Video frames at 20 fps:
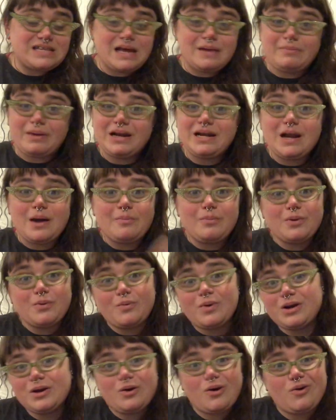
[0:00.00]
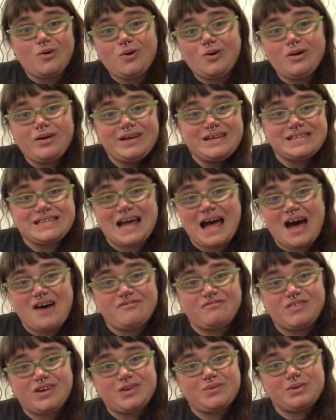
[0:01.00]
And my number one goal is to
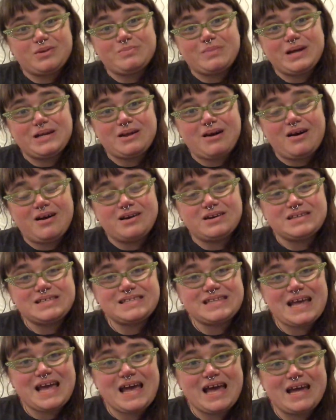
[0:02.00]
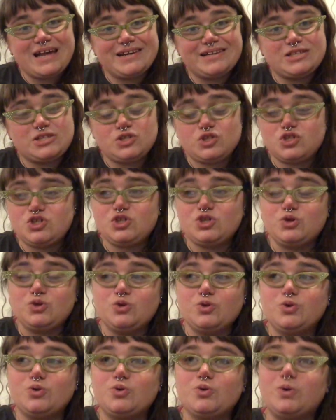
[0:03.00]
have fun with my dogs and
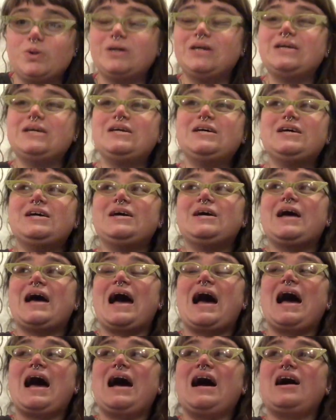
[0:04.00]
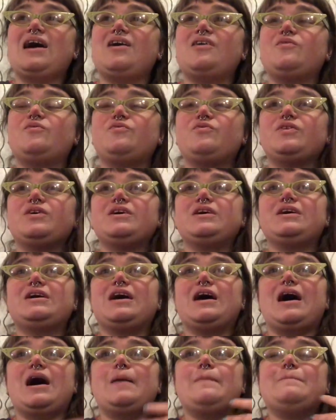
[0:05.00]
to have
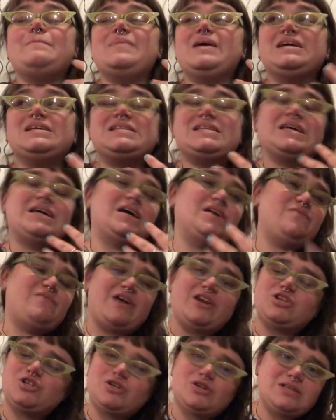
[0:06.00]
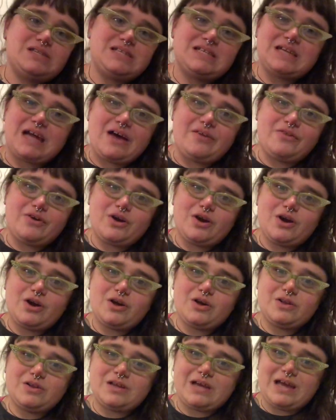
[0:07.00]
amazing adventures
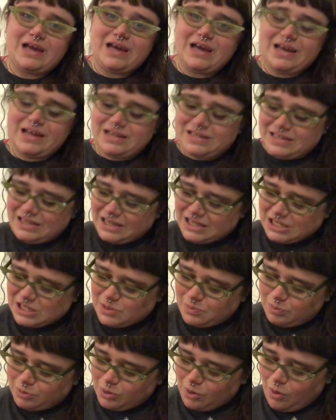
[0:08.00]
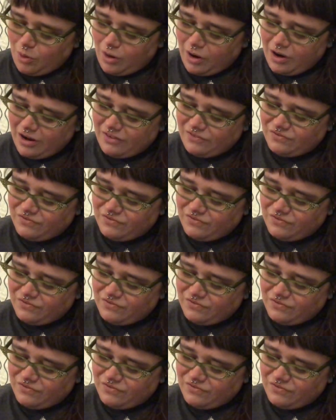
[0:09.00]
together and explore